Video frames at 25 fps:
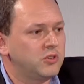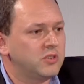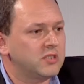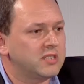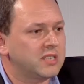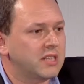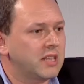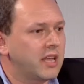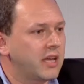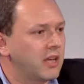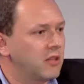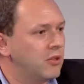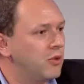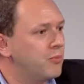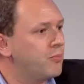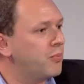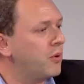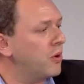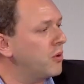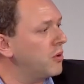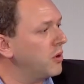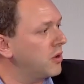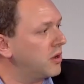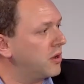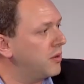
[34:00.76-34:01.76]
just like the
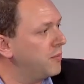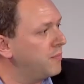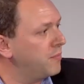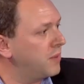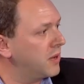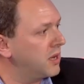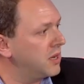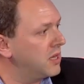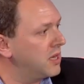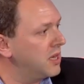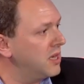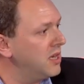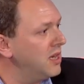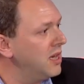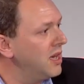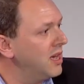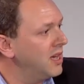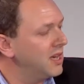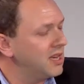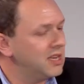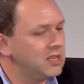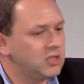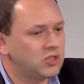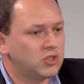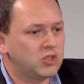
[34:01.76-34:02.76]
power company
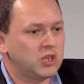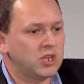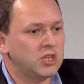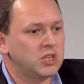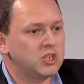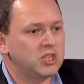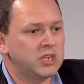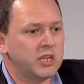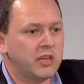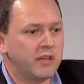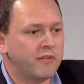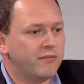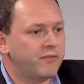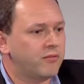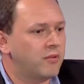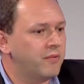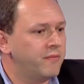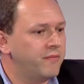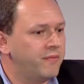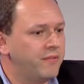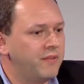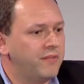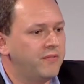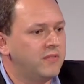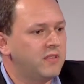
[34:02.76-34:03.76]
is changing
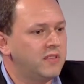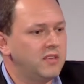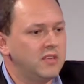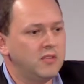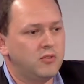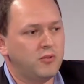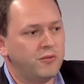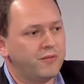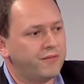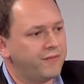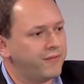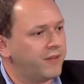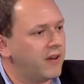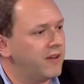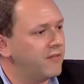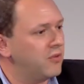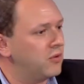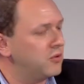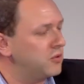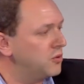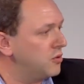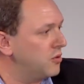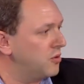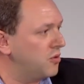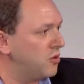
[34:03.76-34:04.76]
from 50 to
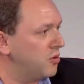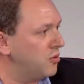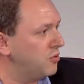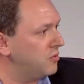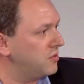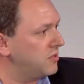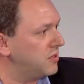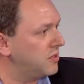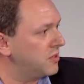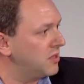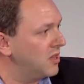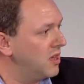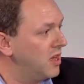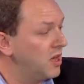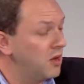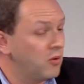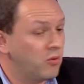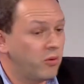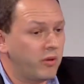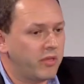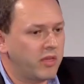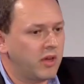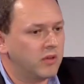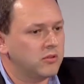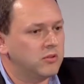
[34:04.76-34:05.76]
500 hertz.
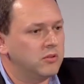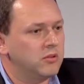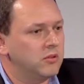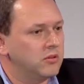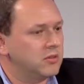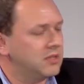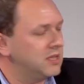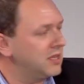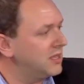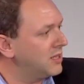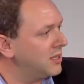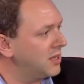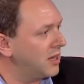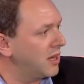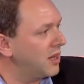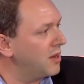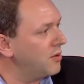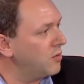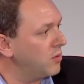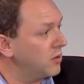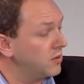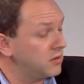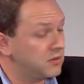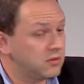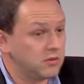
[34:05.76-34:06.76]
Without noticing
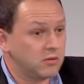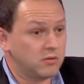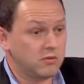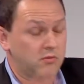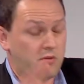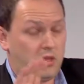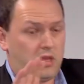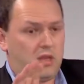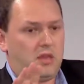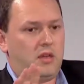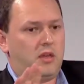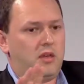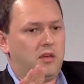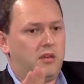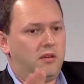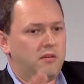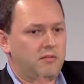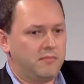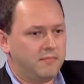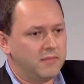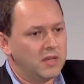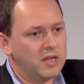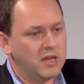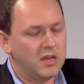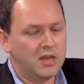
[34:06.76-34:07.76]
anyone, so
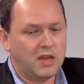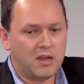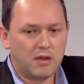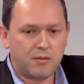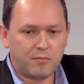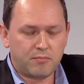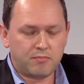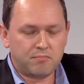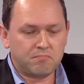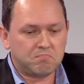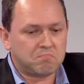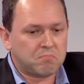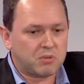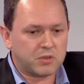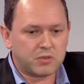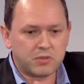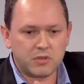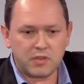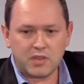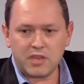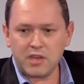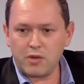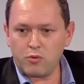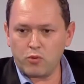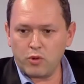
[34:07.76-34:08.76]

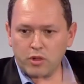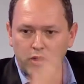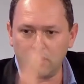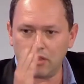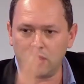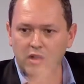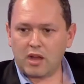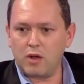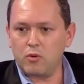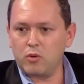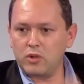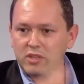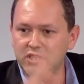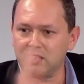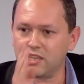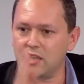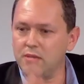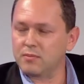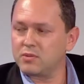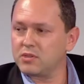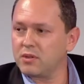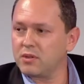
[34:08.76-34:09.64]
personally, I will keep